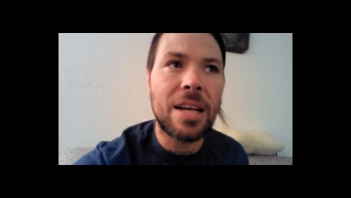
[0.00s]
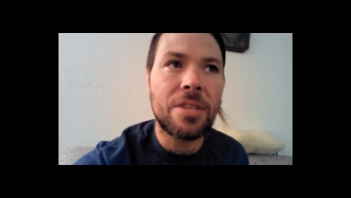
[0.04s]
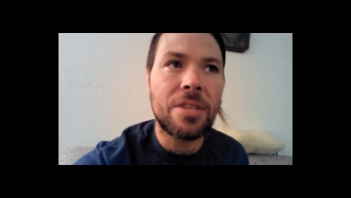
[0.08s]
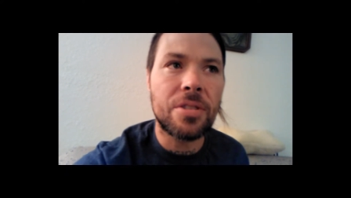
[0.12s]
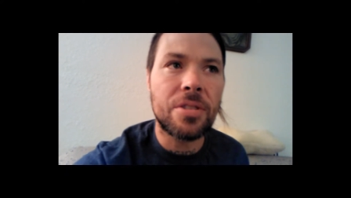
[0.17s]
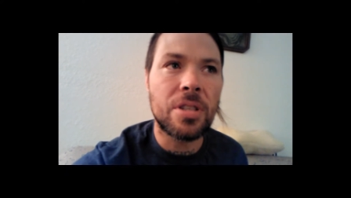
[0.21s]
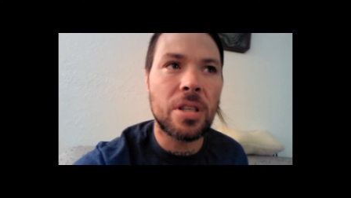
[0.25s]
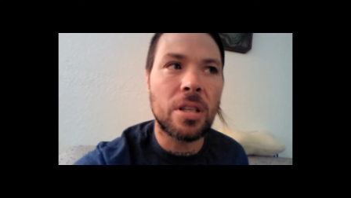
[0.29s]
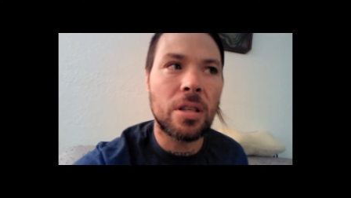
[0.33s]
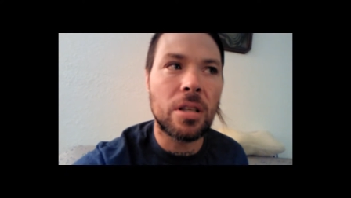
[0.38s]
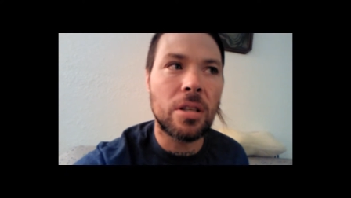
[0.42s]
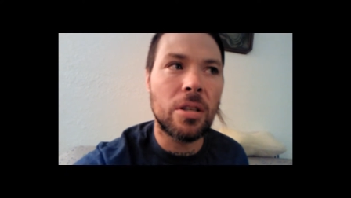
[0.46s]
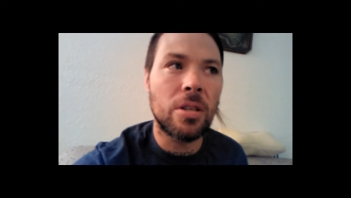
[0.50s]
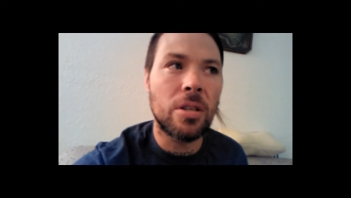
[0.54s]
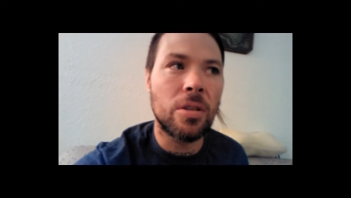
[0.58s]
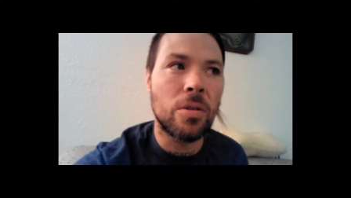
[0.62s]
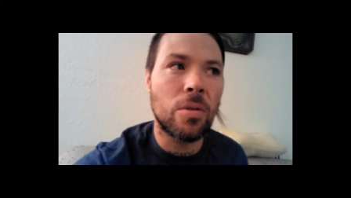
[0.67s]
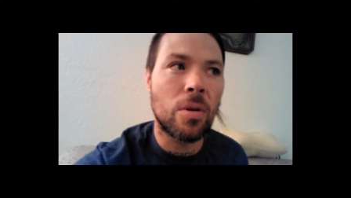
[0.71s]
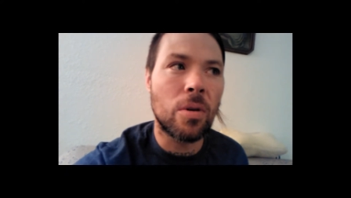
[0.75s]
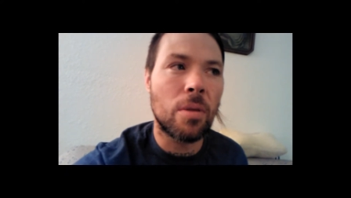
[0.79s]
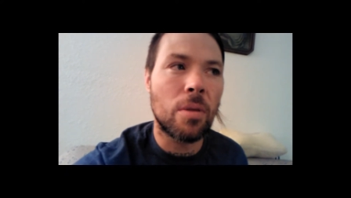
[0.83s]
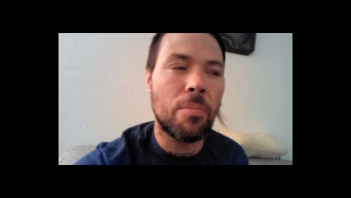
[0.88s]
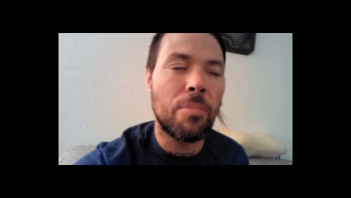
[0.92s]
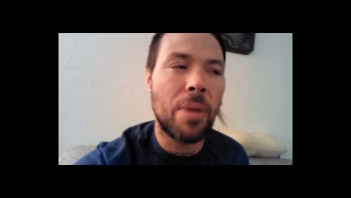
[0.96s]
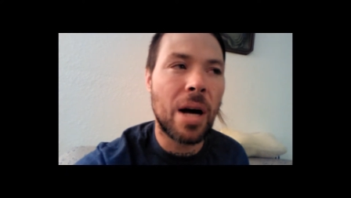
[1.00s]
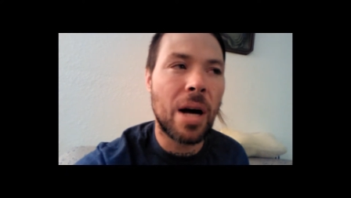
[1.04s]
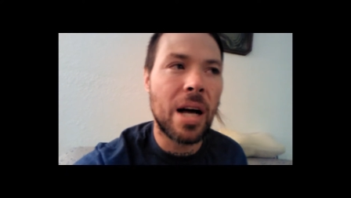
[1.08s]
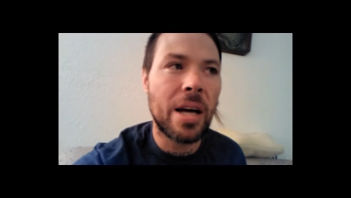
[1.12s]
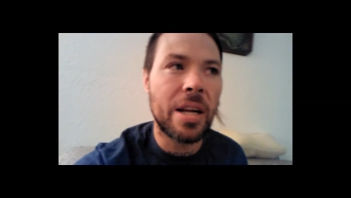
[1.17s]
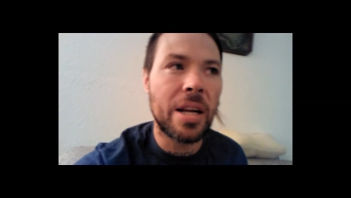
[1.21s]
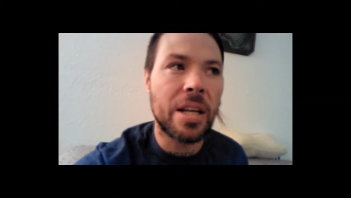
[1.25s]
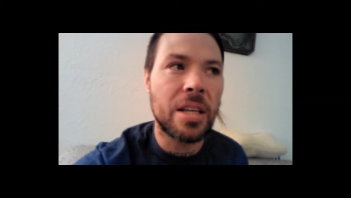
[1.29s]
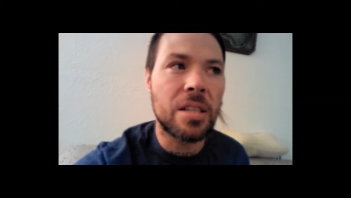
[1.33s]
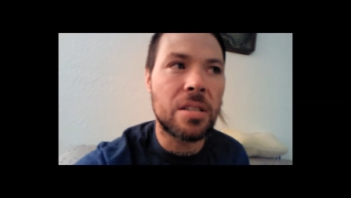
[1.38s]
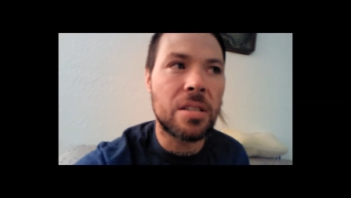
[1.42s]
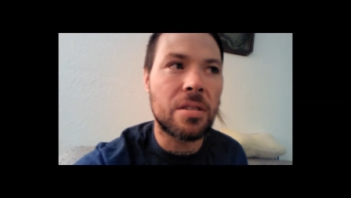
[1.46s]
your body
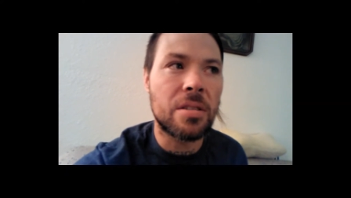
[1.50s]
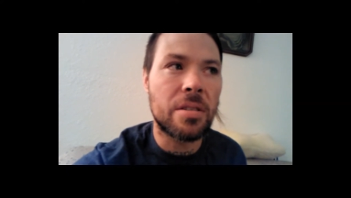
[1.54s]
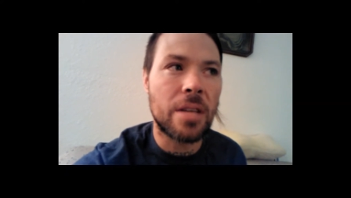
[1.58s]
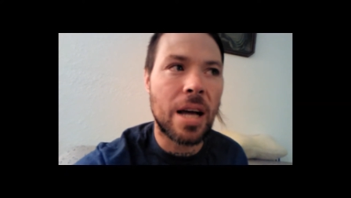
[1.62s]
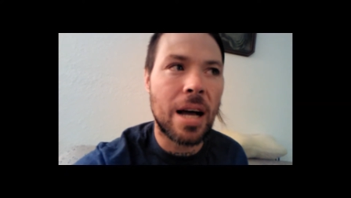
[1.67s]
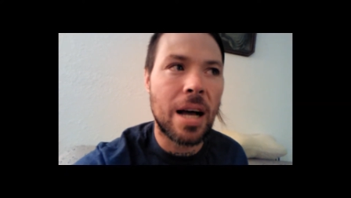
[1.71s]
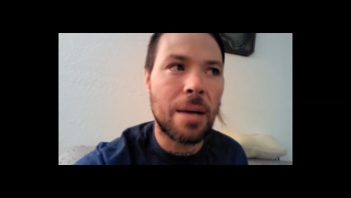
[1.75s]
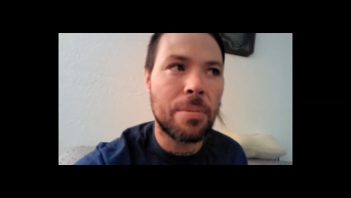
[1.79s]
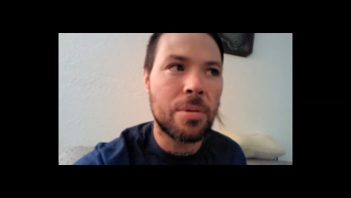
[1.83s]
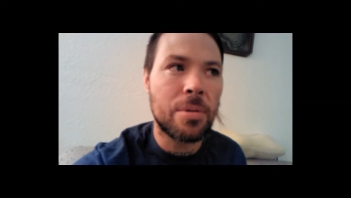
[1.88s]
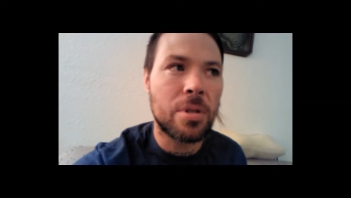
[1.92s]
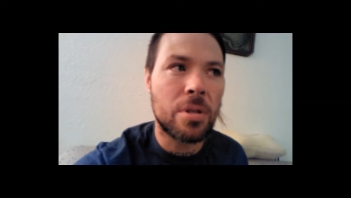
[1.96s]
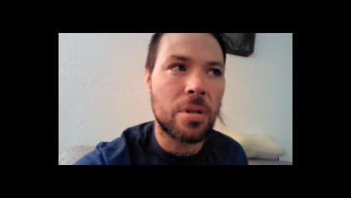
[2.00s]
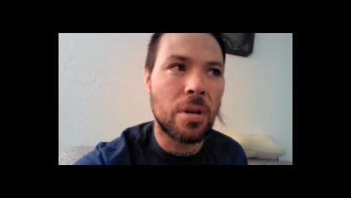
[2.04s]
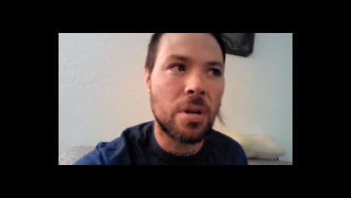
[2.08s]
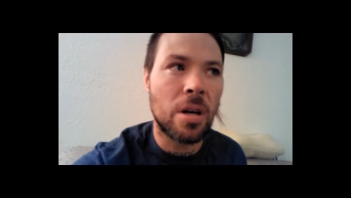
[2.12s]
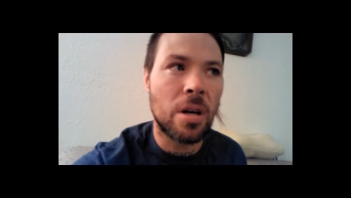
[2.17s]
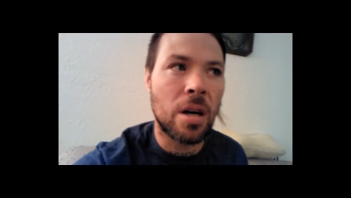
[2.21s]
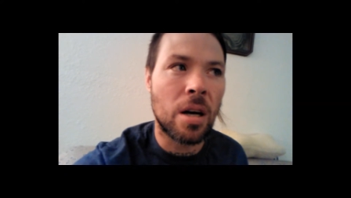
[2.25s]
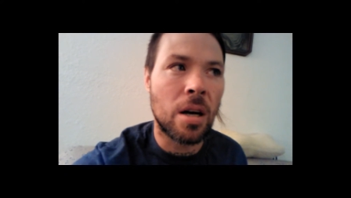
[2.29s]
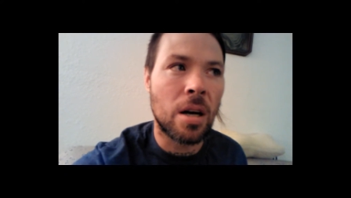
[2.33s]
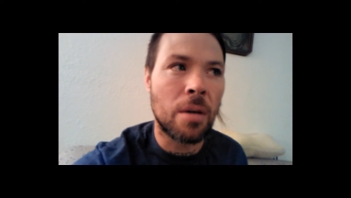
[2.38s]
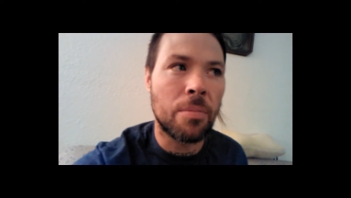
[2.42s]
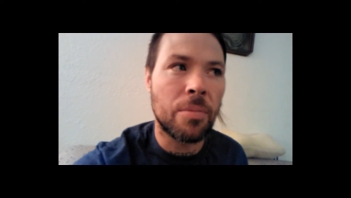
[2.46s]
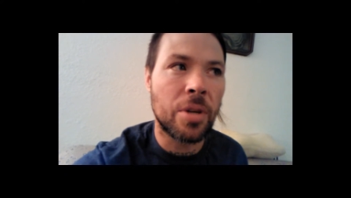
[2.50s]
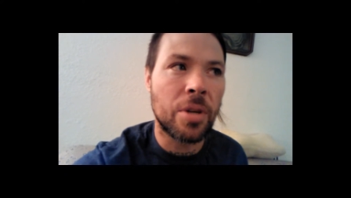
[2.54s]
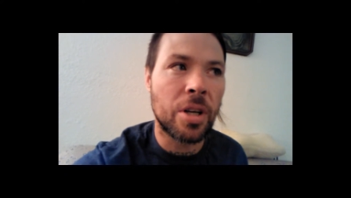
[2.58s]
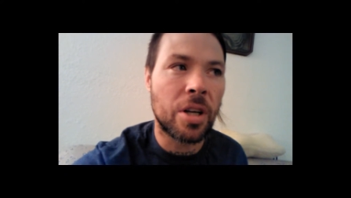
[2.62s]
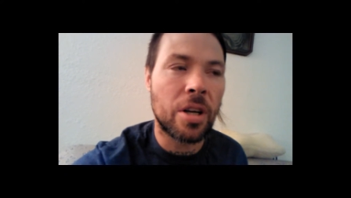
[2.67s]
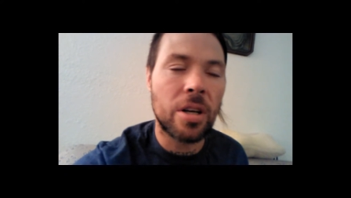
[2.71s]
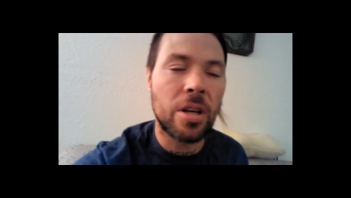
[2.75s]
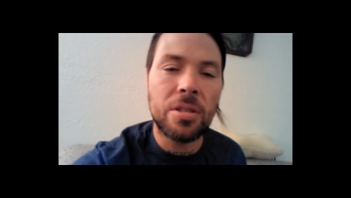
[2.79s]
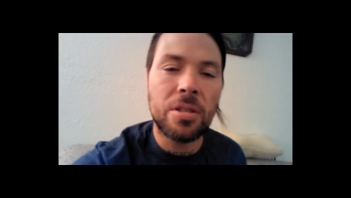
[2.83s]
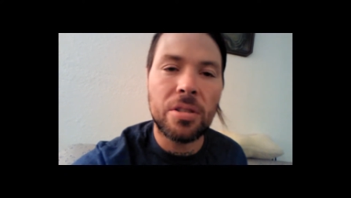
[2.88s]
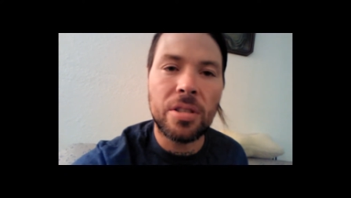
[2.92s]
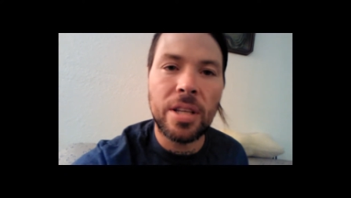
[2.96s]
stops, um, it cuts down
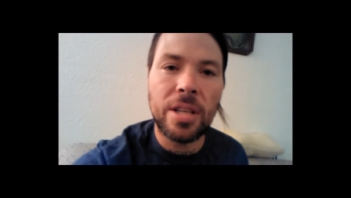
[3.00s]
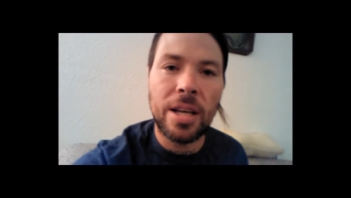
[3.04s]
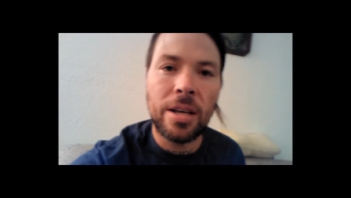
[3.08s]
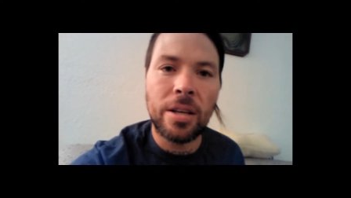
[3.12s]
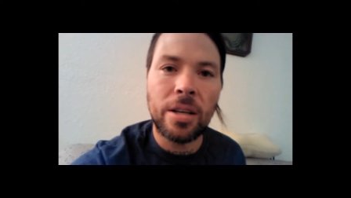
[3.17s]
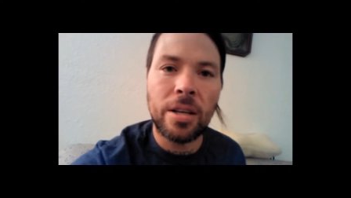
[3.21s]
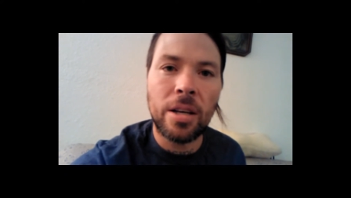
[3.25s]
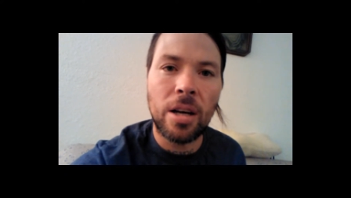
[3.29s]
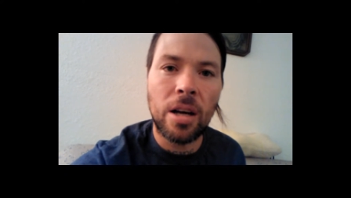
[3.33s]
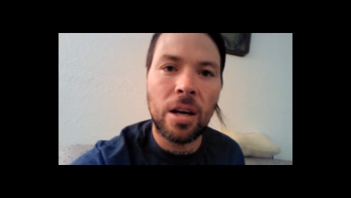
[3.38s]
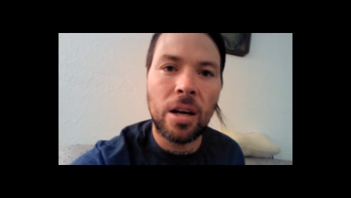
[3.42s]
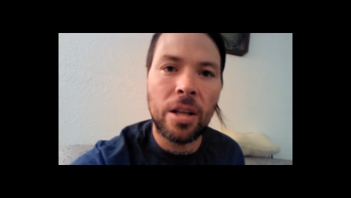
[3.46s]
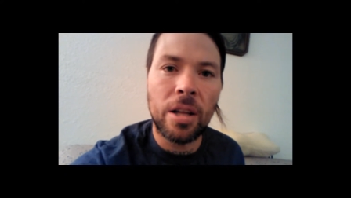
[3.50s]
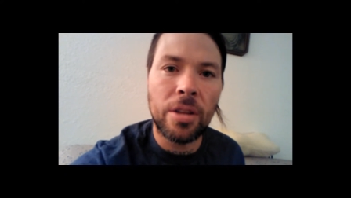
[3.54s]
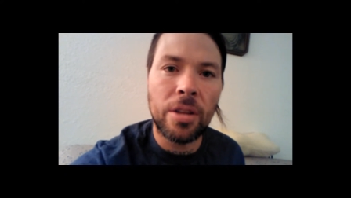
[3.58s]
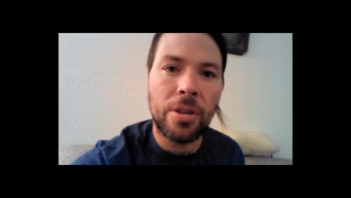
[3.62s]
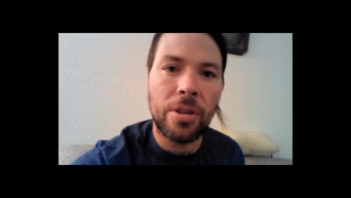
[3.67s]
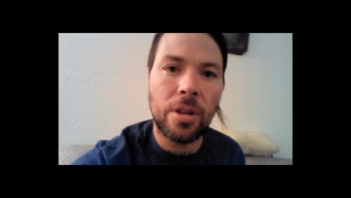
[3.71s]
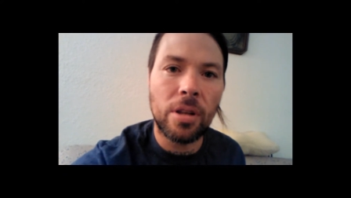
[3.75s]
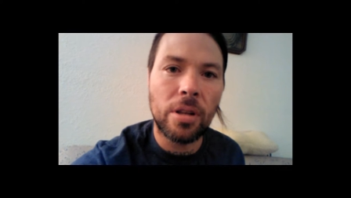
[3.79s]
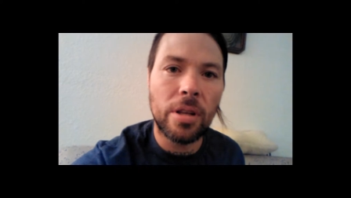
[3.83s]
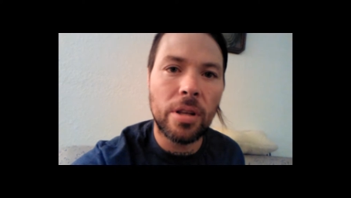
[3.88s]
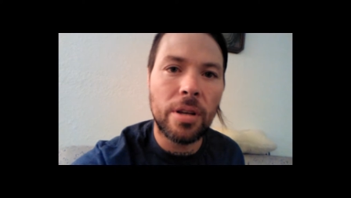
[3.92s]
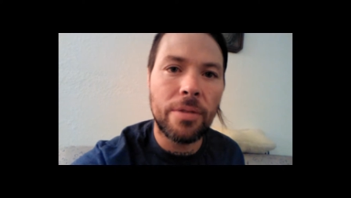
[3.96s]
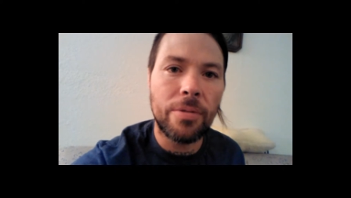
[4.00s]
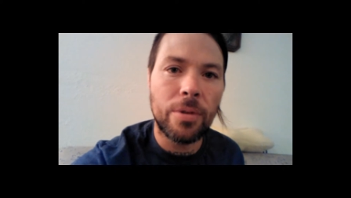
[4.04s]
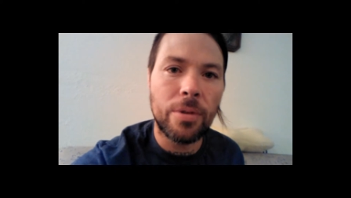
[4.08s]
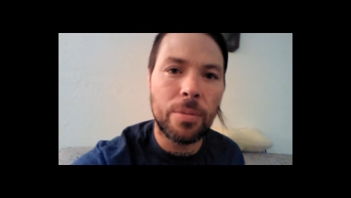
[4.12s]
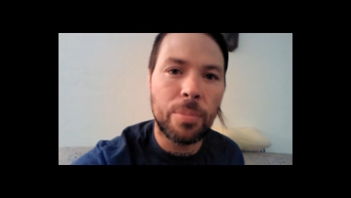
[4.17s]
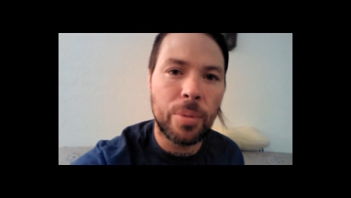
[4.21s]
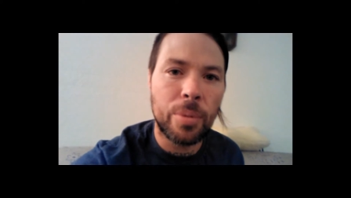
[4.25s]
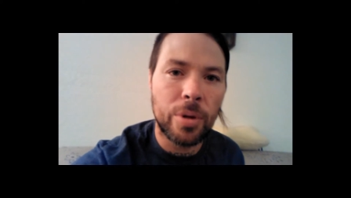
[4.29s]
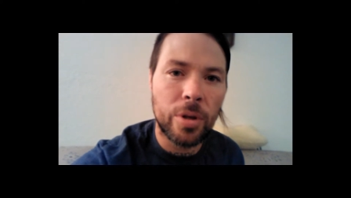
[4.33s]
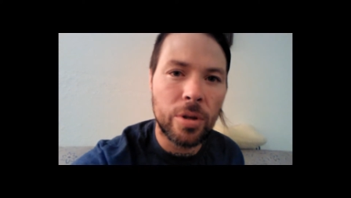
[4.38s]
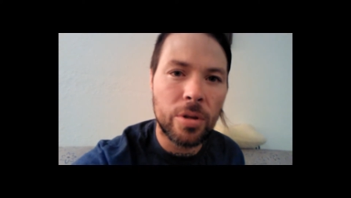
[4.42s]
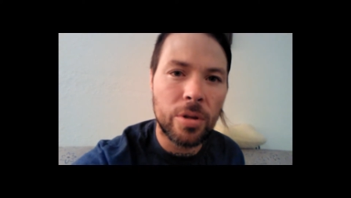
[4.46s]
on the liver producing
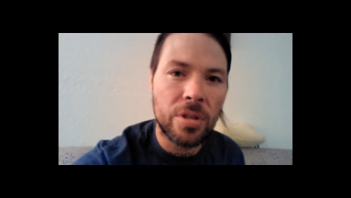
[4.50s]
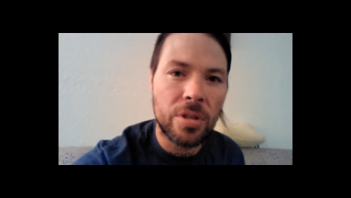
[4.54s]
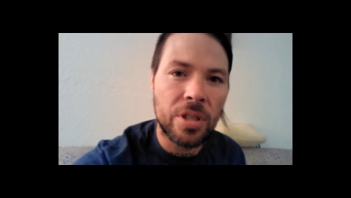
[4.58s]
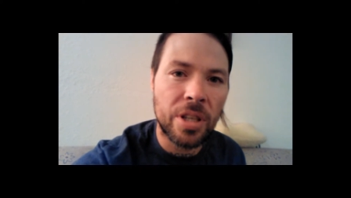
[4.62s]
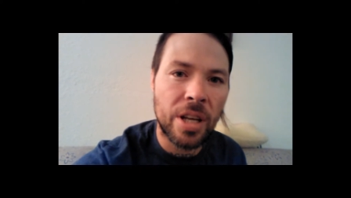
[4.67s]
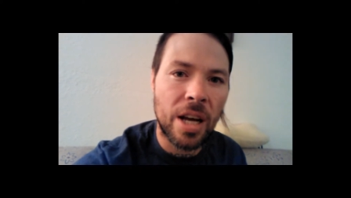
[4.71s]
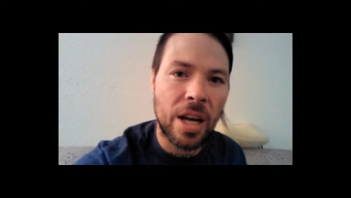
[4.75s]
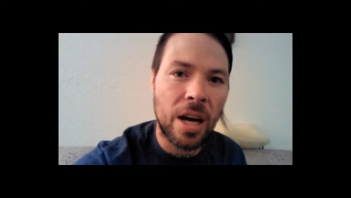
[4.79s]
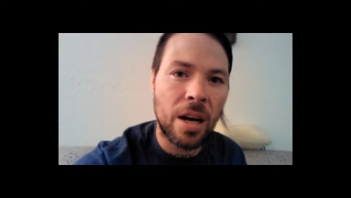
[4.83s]
um,